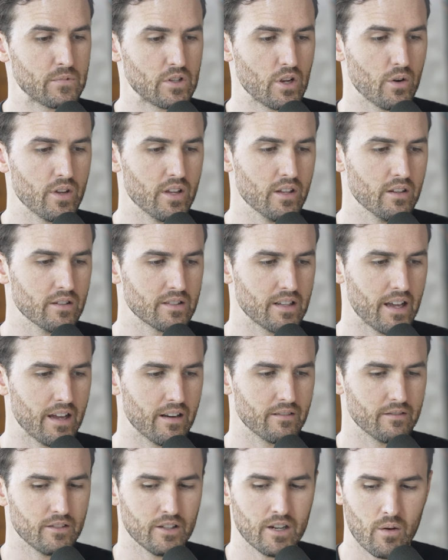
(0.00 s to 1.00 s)
So he
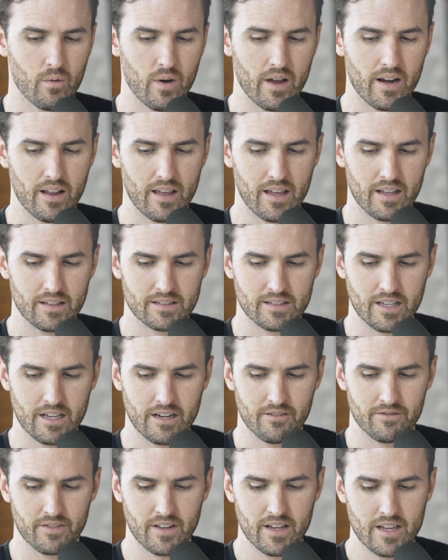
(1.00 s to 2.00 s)
said, you know what, instead
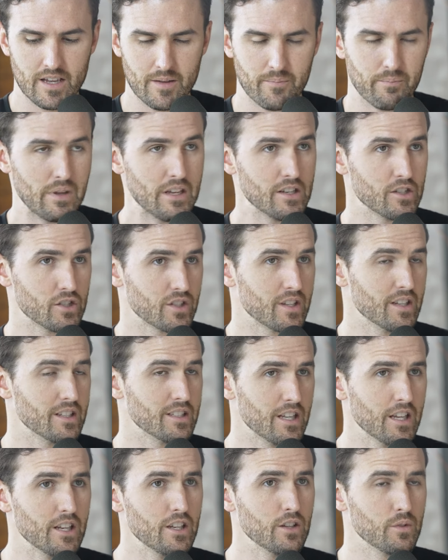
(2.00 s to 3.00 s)
of me just
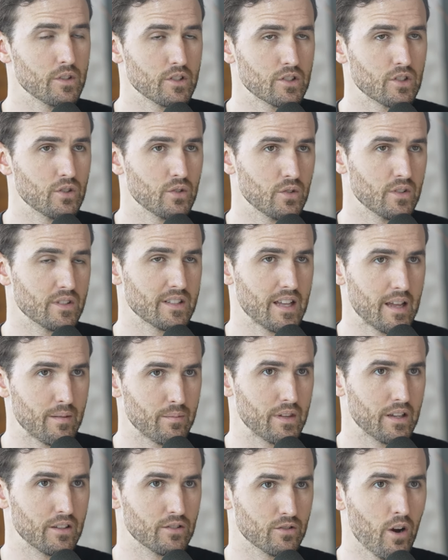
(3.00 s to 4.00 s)
continuing to do the same
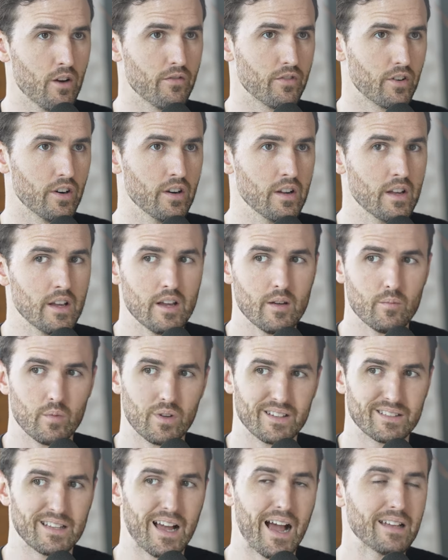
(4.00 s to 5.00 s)
things over,
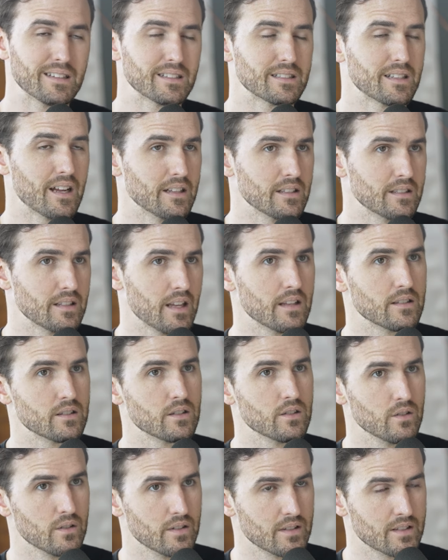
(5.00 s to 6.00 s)
because Einstein says
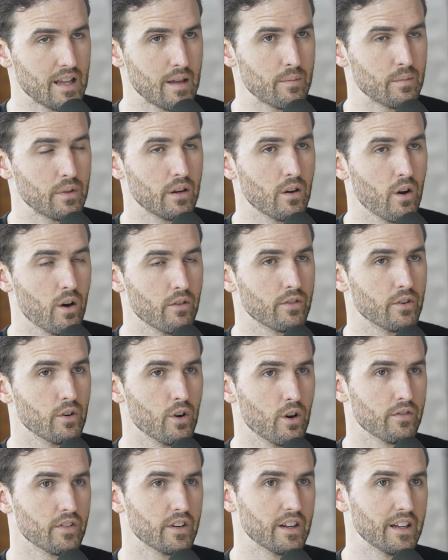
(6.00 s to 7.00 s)
to do the same thing over and
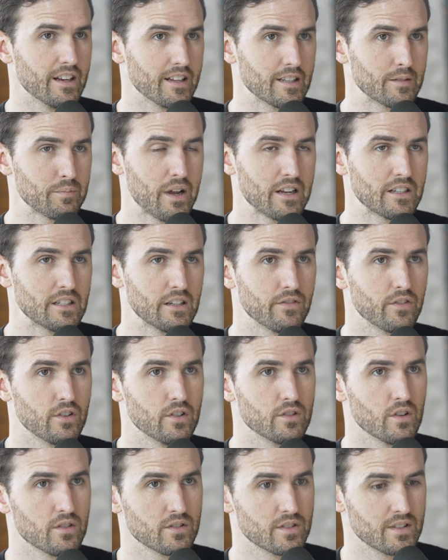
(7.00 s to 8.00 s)
over again, expect different
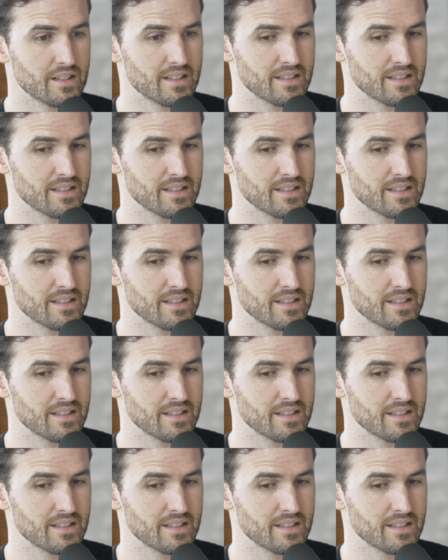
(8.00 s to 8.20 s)
results in